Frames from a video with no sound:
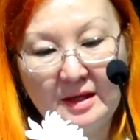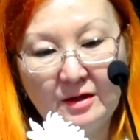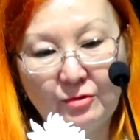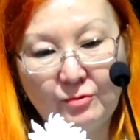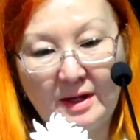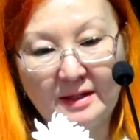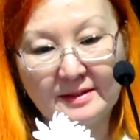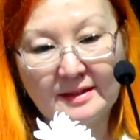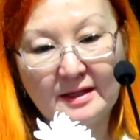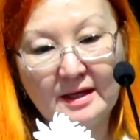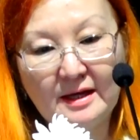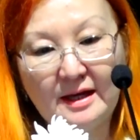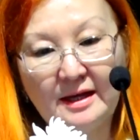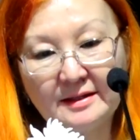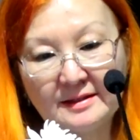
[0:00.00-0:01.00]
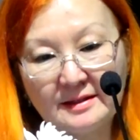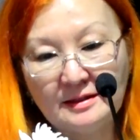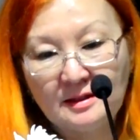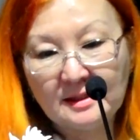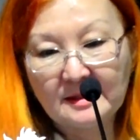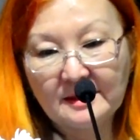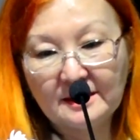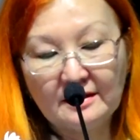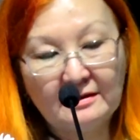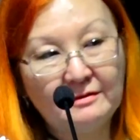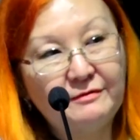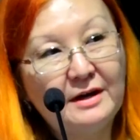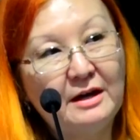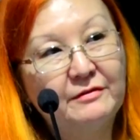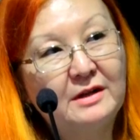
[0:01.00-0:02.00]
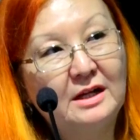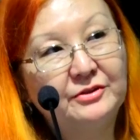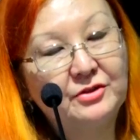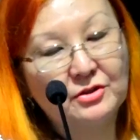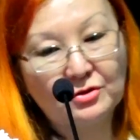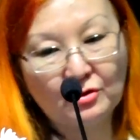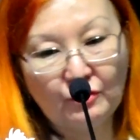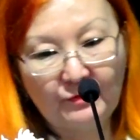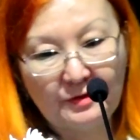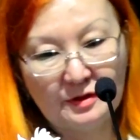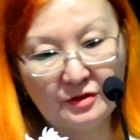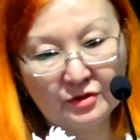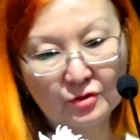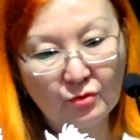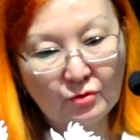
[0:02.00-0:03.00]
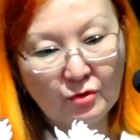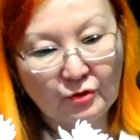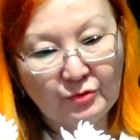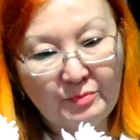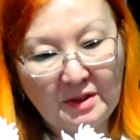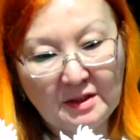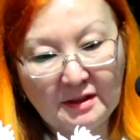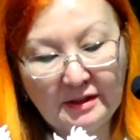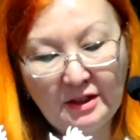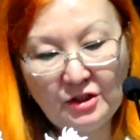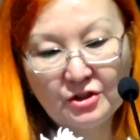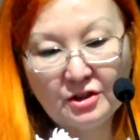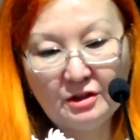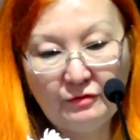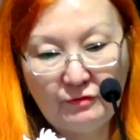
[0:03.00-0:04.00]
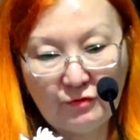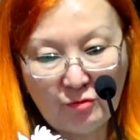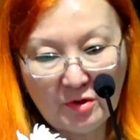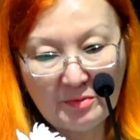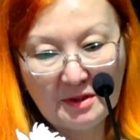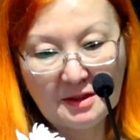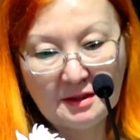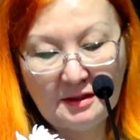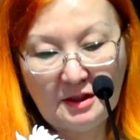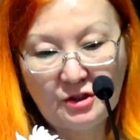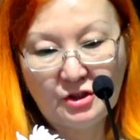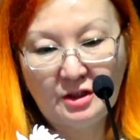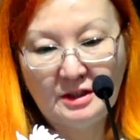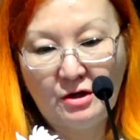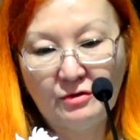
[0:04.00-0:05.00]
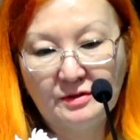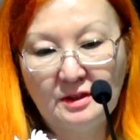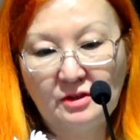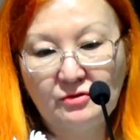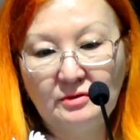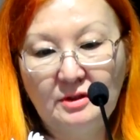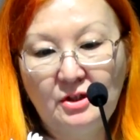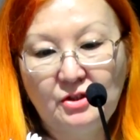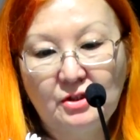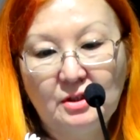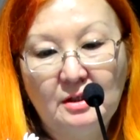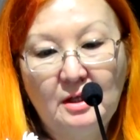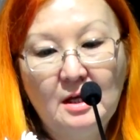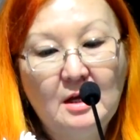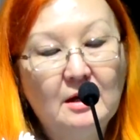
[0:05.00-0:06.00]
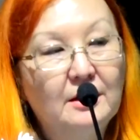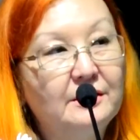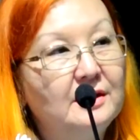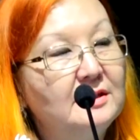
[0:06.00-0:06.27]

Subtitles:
ones. As 5 countries of so-called Middle Asia, former Middle Asia, now Central Asia, the